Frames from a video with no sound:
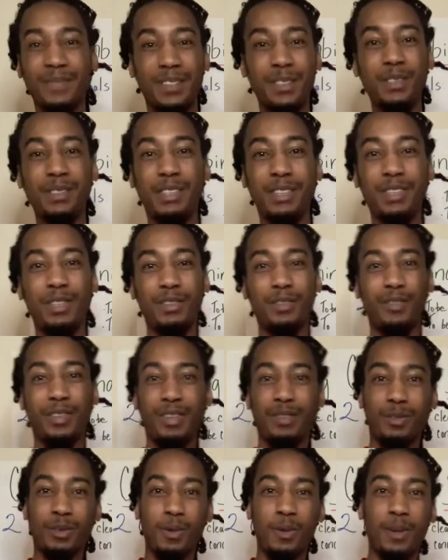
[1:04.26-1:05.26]
do something fun
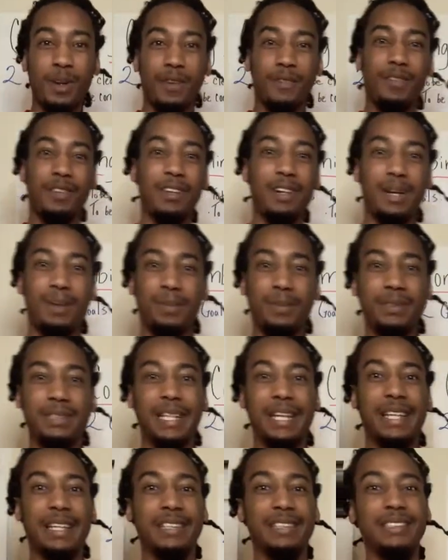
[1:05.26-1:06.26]
real quick for a couple
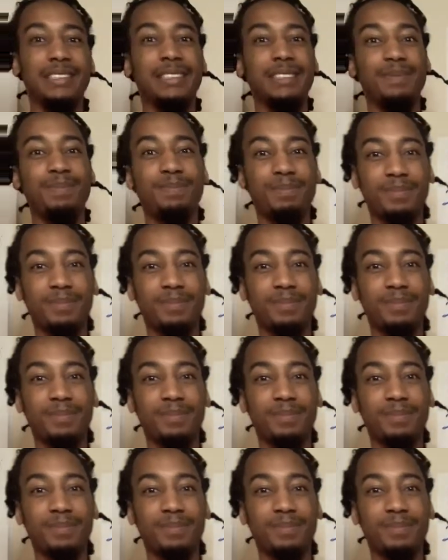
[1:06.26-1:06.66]
seconds. All